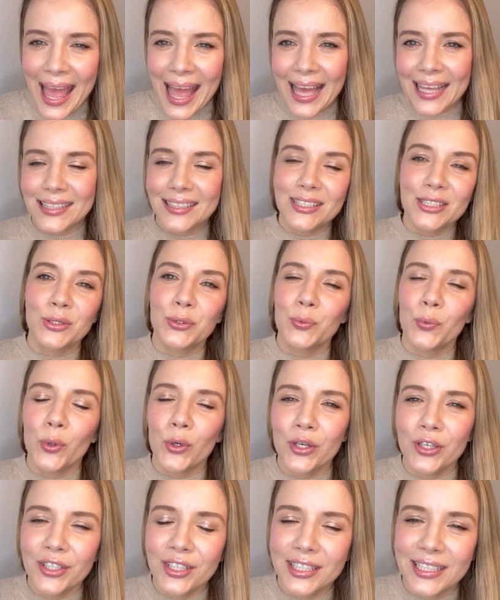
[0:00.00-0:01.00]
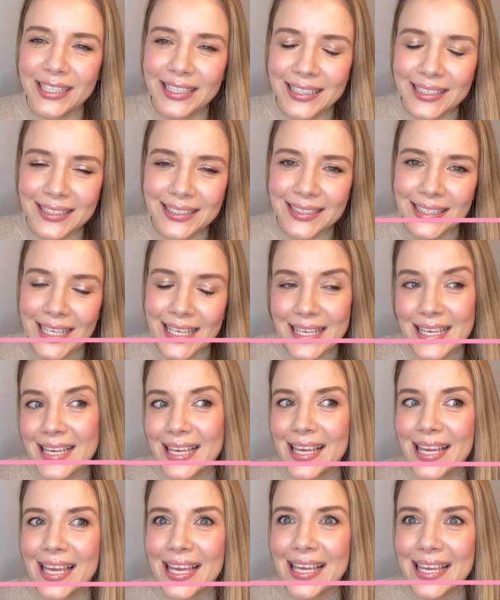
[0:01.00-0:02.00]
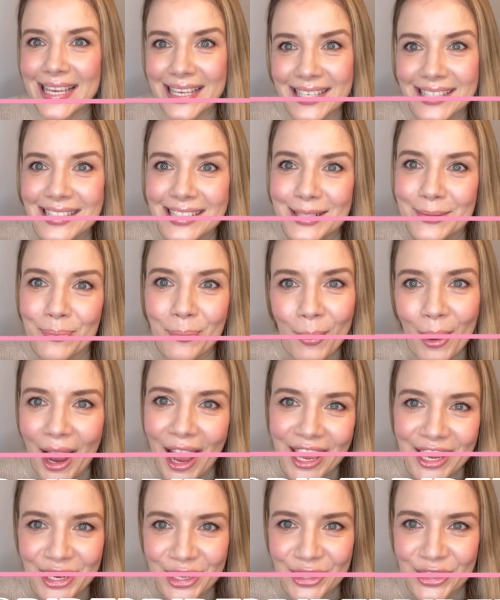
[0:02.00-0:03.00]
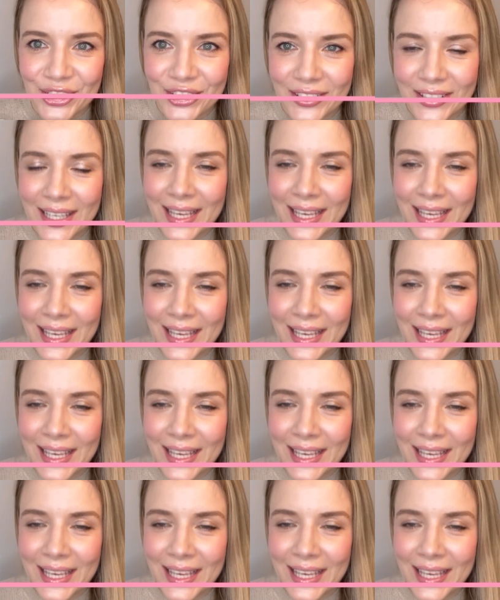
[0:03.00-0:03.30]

And this word is inspired.